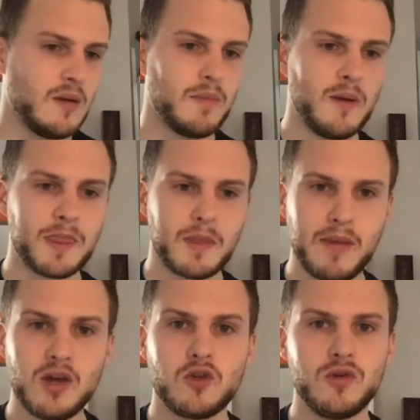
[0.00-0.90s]
But
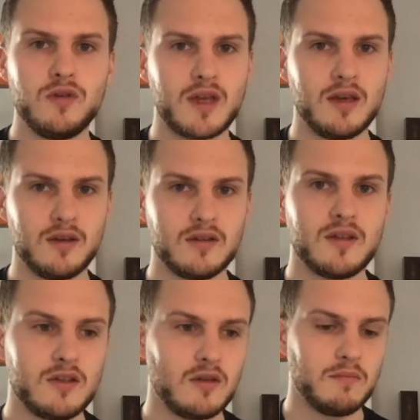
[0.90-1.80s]
make sure you stay
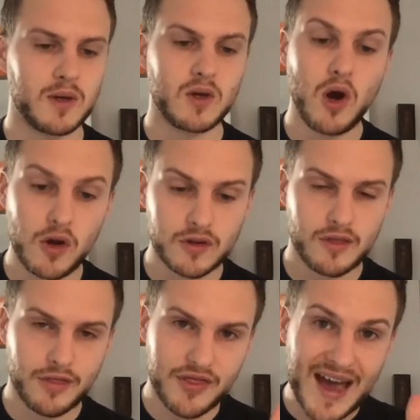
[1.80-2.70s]
consistent, because
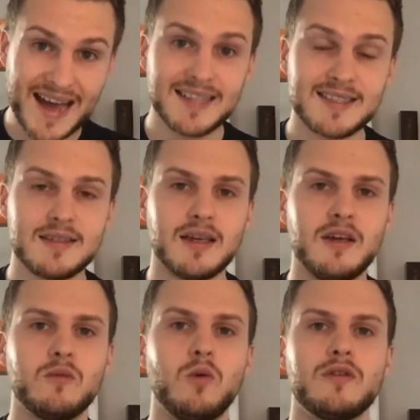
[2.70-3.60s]
that
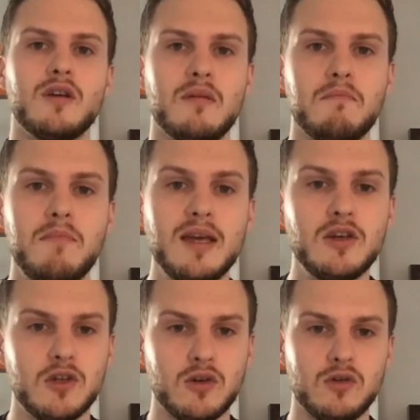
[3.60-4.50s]
is what's going to
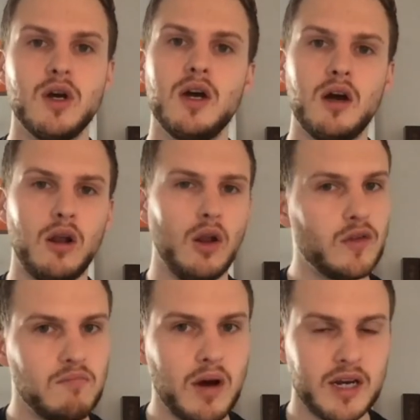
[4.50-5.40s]
make you a lot
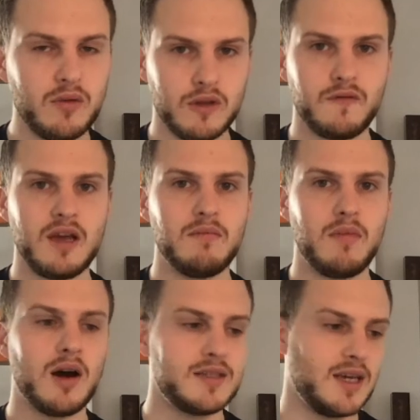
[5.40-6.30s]
of money with affiliate
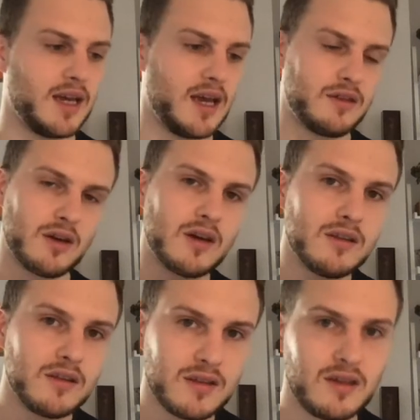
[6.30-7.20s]
marketing. It's the
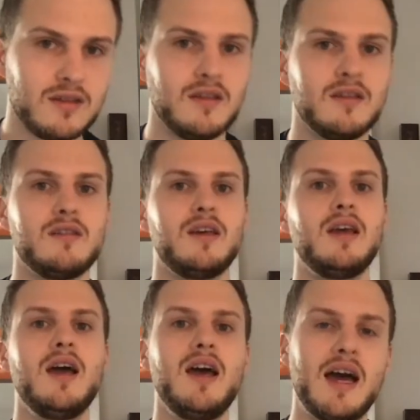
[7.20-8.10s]

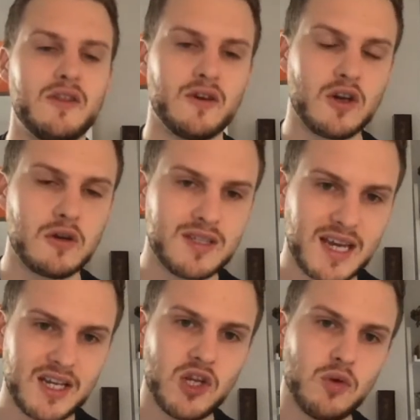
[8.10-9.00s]
consistency and the
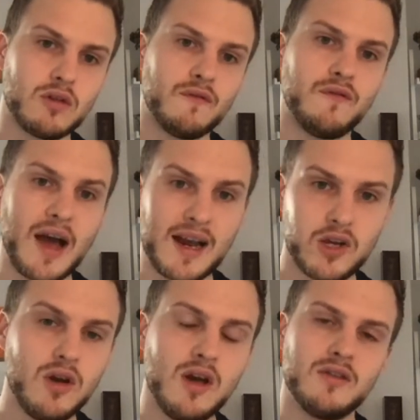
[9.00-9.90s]
continuous
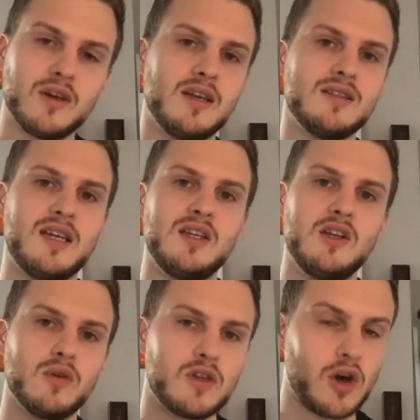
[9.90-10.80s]
value, the
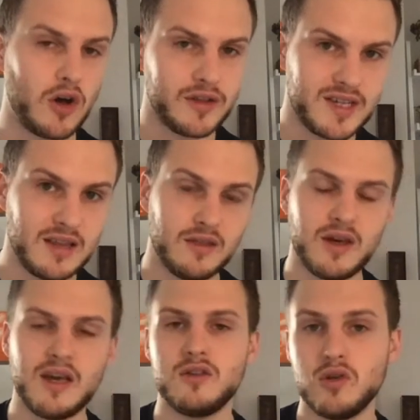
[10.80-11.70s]
continuous content
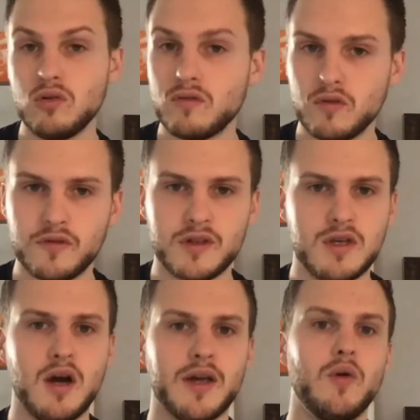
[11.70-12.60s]
that is useful for the
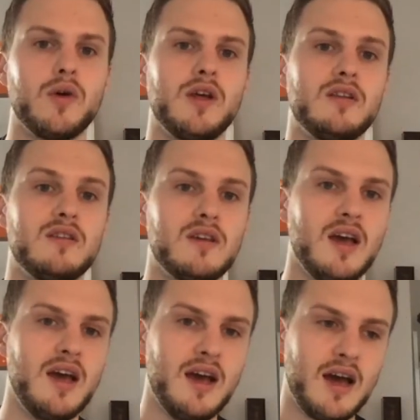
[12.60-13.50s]
target audience,
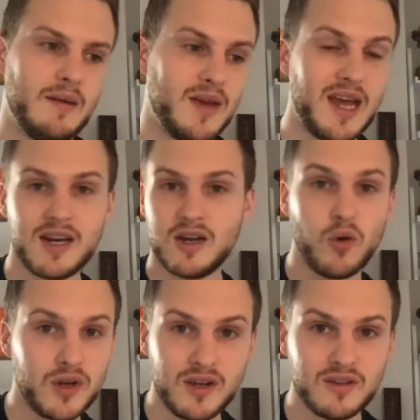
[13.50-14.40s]
in an
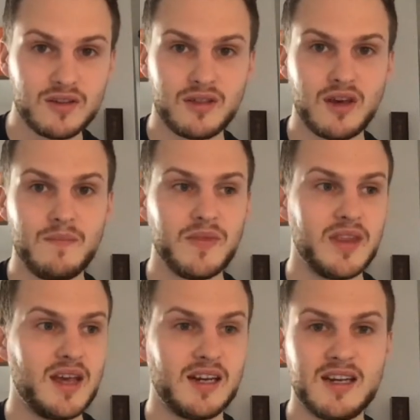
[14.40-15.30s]
audience that
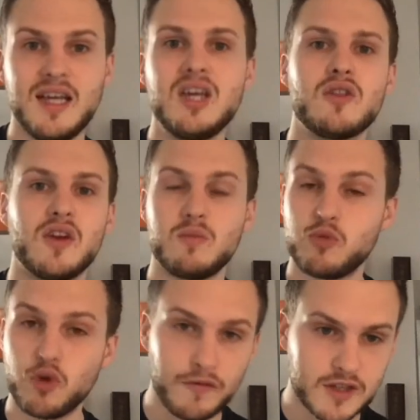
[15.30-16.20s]
and a niche that is
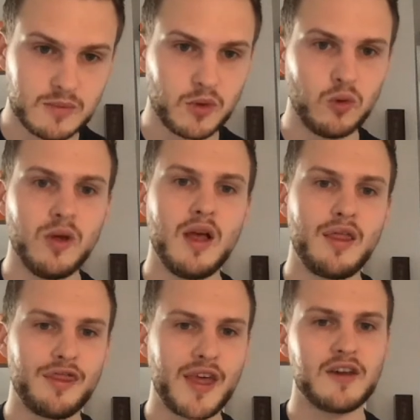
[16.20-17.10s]
profitable.
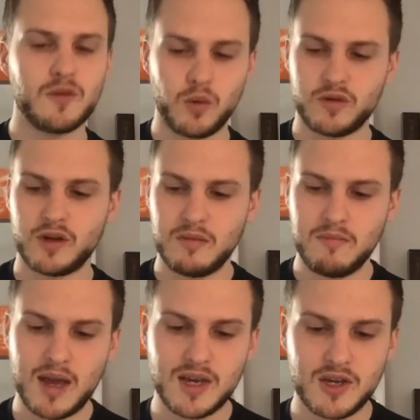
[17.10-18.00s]
That's what's going to
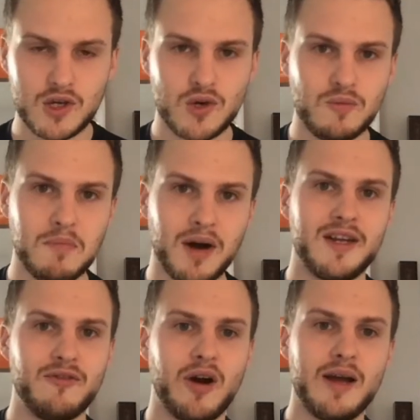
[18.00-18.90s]
make you
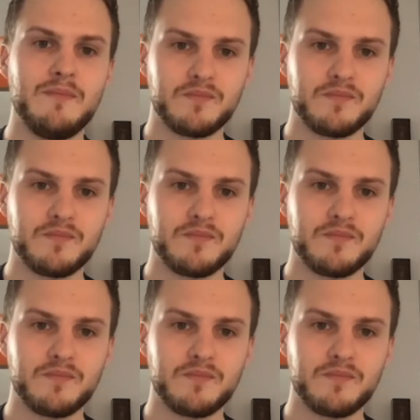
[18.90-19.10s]
money, right?